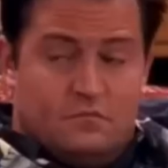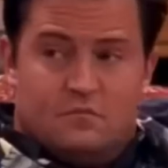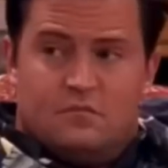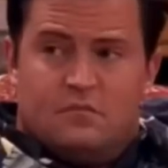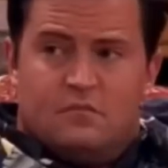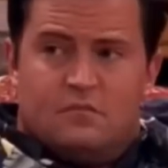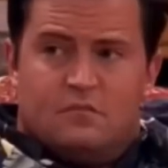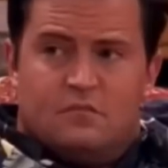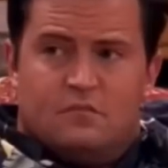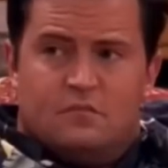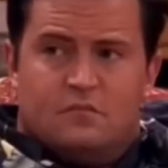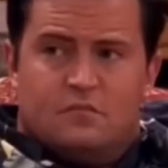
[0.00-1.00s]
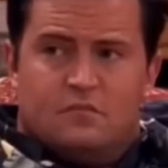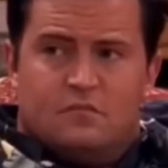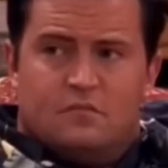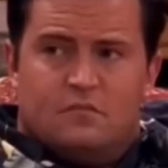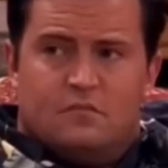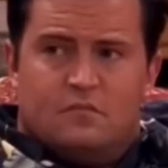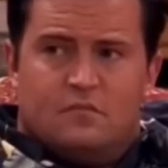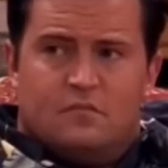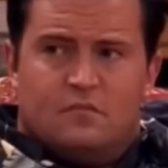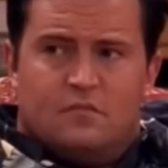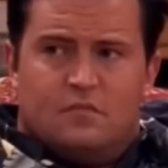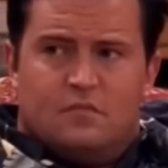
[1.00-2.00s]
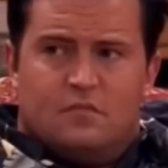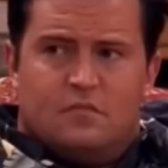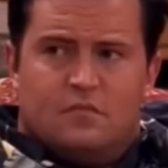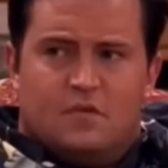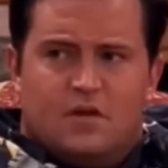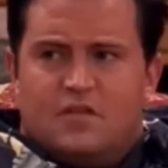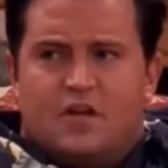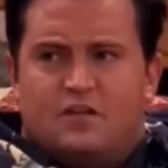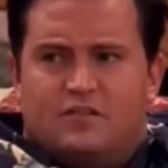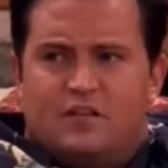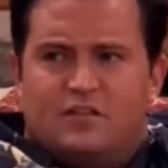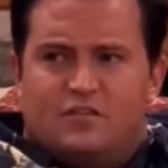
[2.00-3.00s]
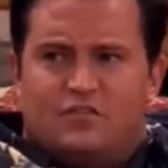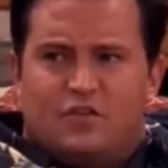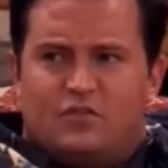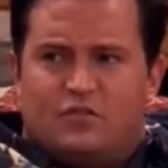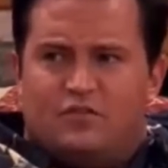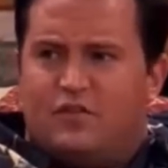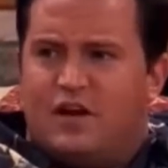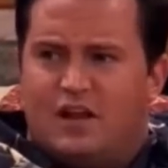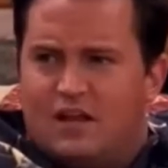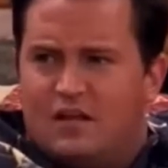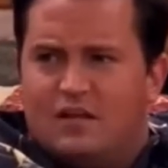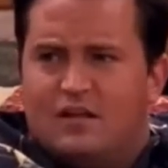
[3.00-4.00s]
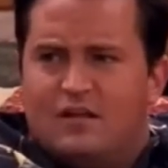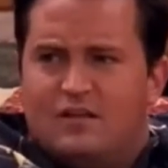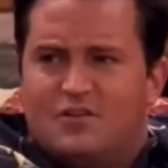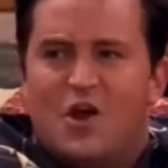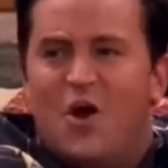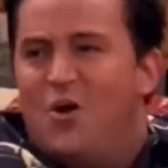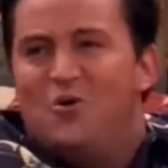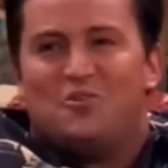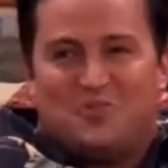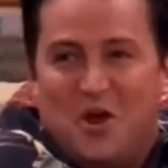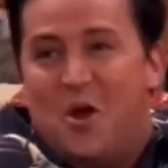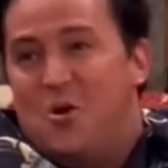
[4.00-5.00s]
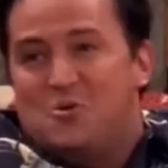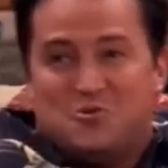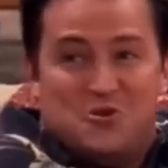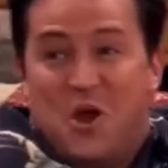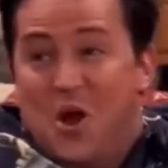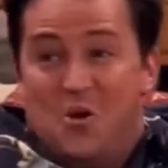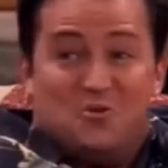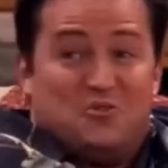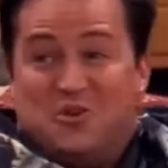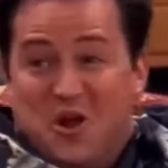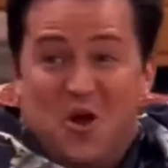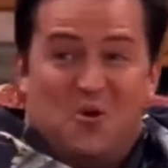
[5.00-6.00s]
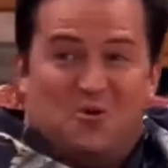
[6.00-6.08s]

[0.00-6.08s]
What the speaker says: I thought you said those jokes were funny. Joke, joke, joke, joke.